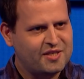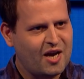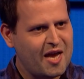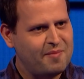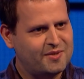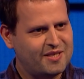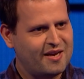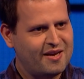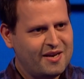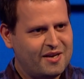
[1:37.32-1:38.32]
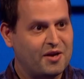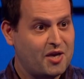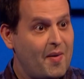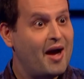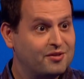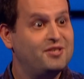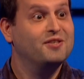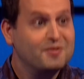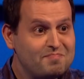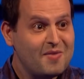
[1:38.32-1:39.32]
the time to, you know, go out
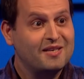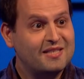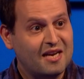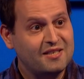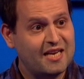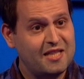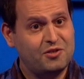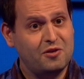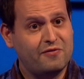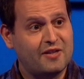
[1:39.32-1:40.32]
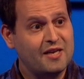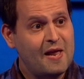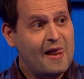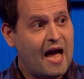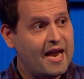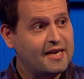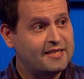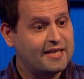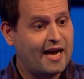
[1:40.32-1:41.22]
and say the truth of it. And